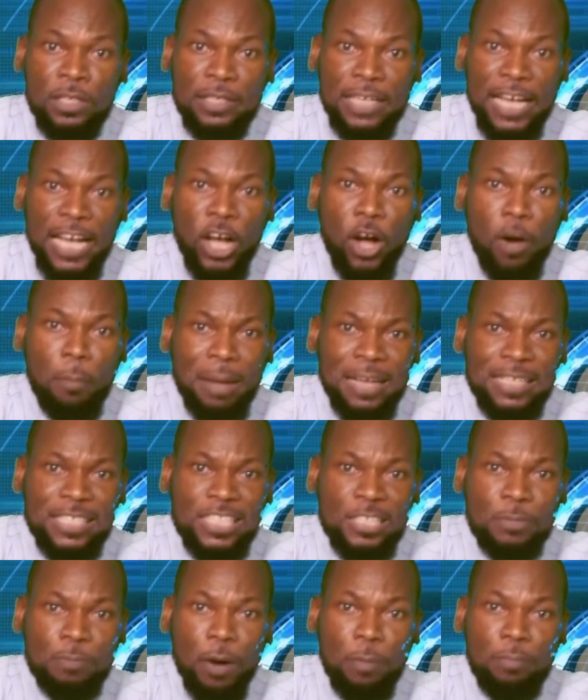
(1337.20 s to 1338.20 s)
The
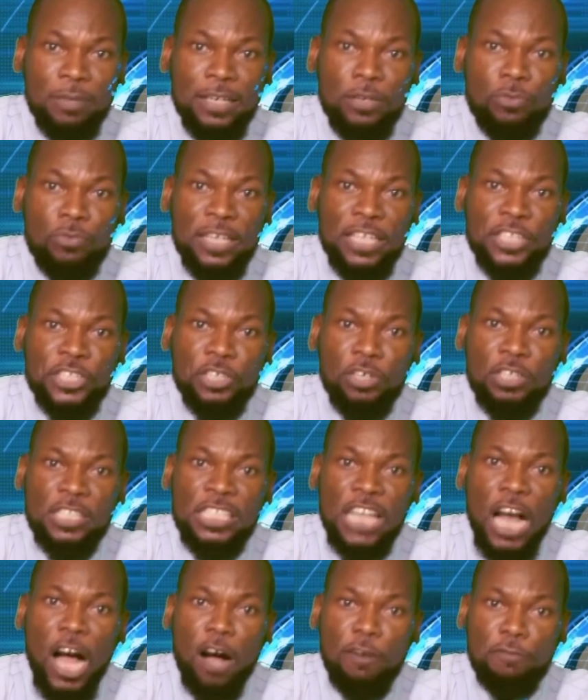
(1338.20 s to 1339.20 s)
command's public
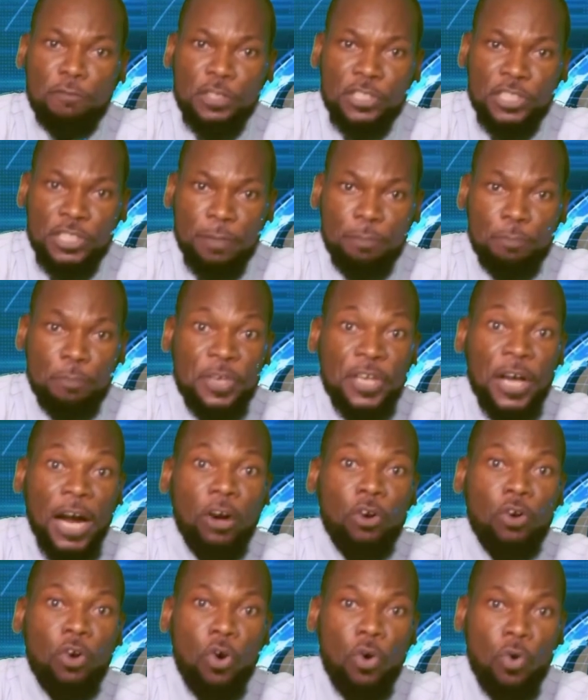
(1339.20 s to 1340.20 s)
relations officer,
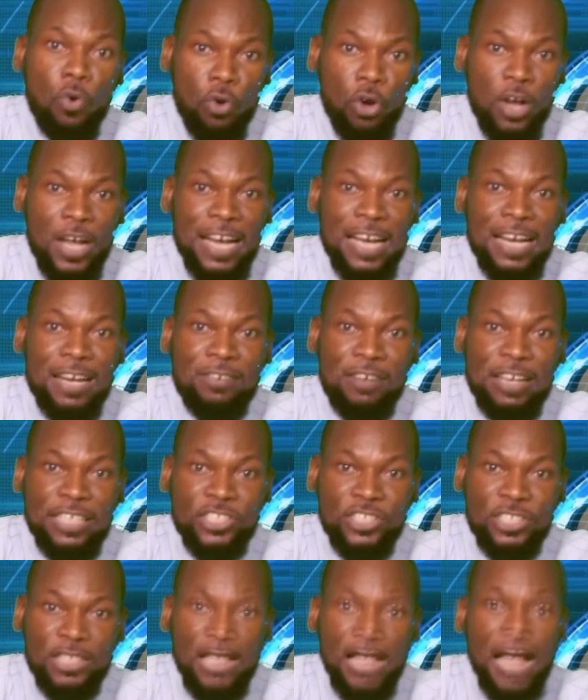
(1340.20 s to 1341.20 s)
PRO,
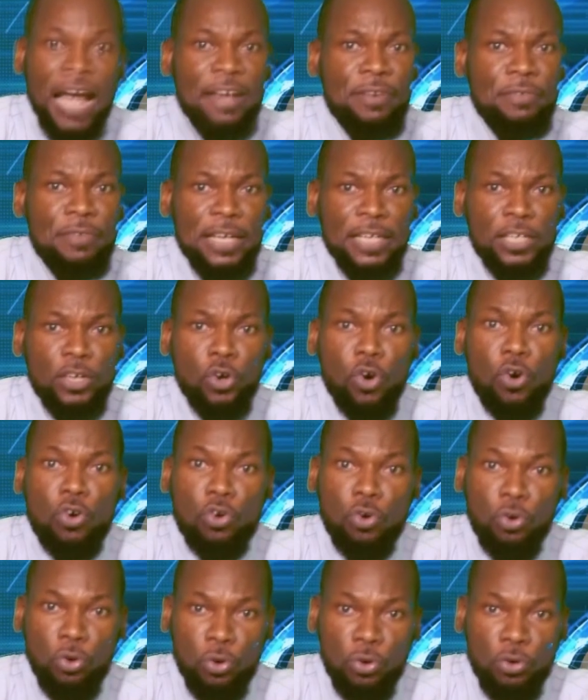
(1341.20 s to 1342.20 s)
Grace Irene
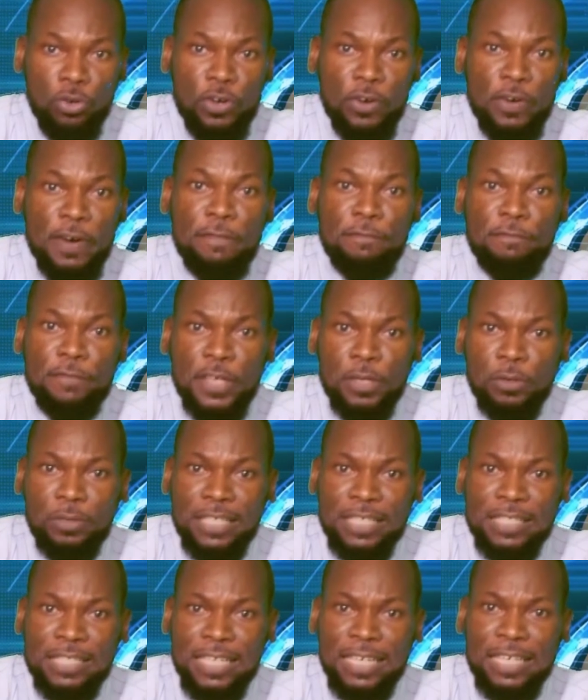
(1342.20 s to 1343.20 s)
Coco,
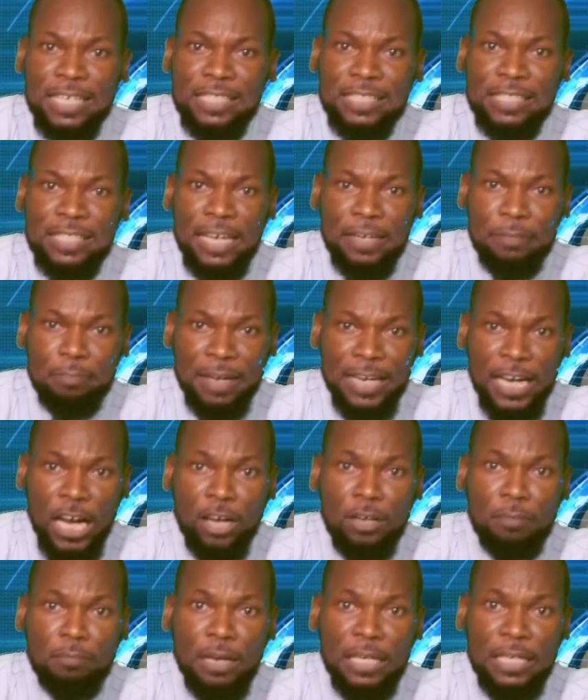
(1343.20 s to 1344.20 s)
revealed this in a statement
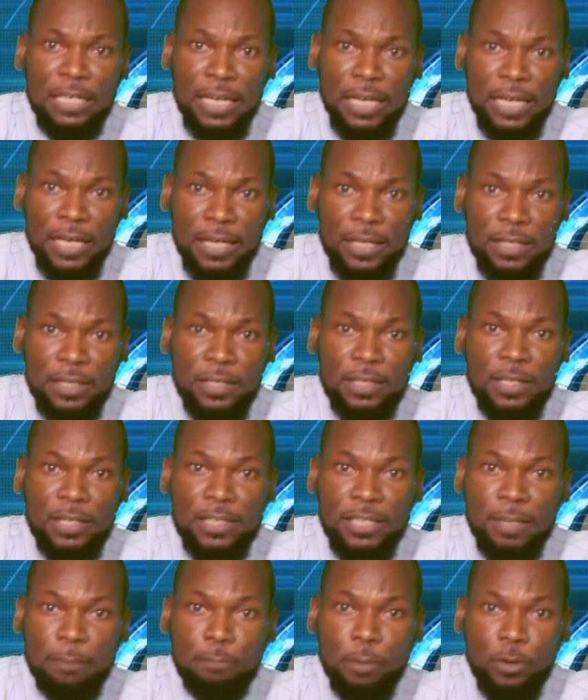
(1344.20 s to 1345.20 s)
on Monday.
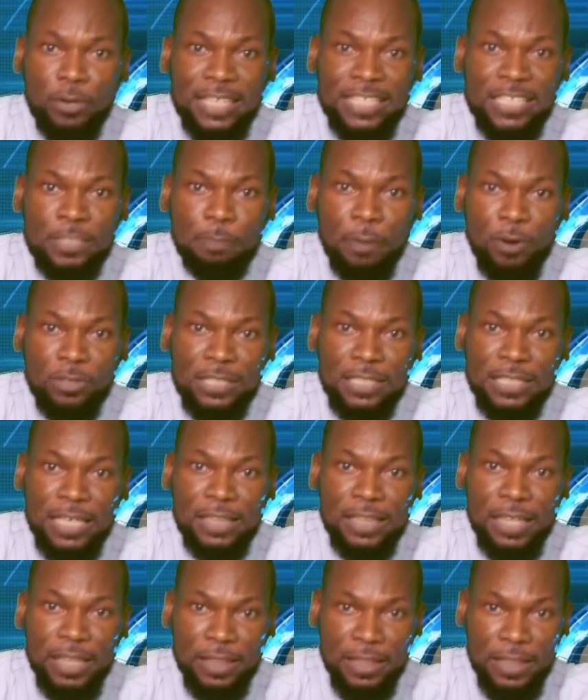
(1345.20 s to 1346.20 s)
The police post
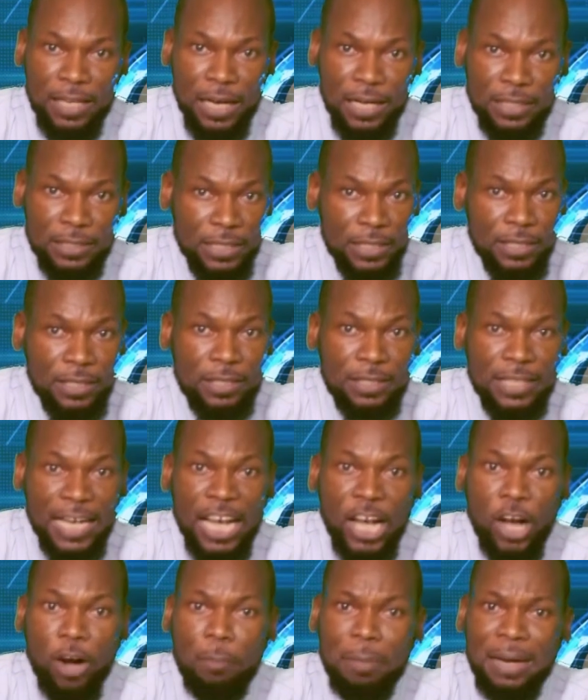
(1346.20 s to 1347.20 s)
stated that
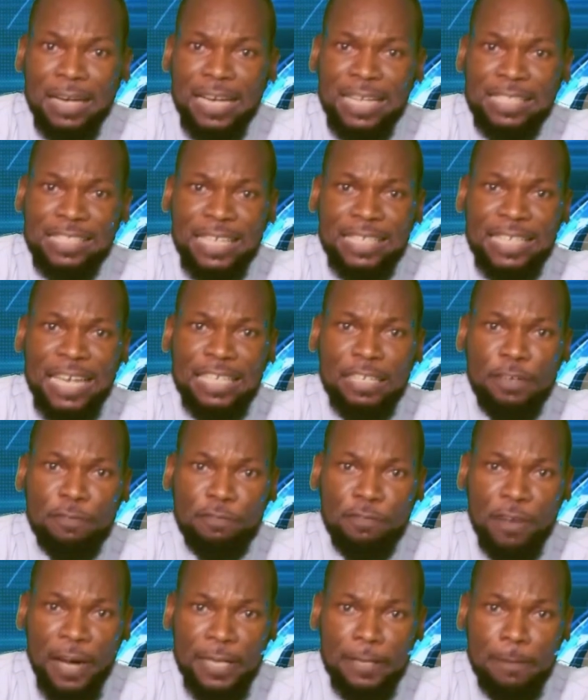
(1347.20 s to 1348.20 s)
the command has
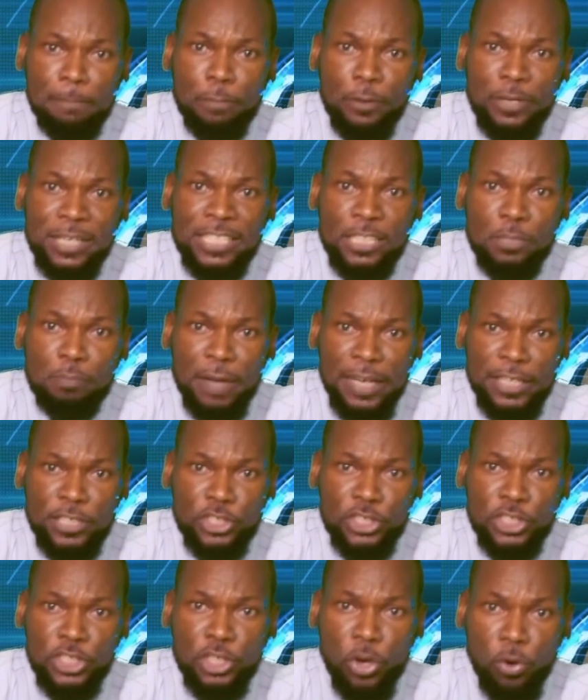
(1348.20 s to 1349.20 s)
identified the policemen
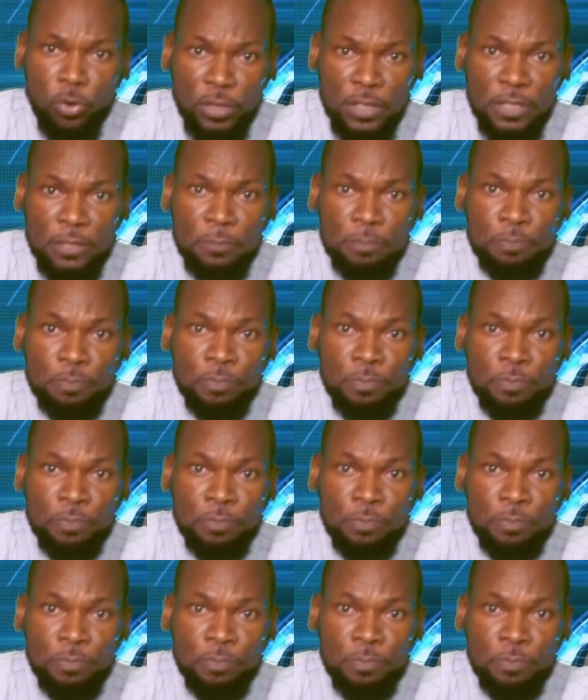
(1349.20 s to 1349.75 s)
shown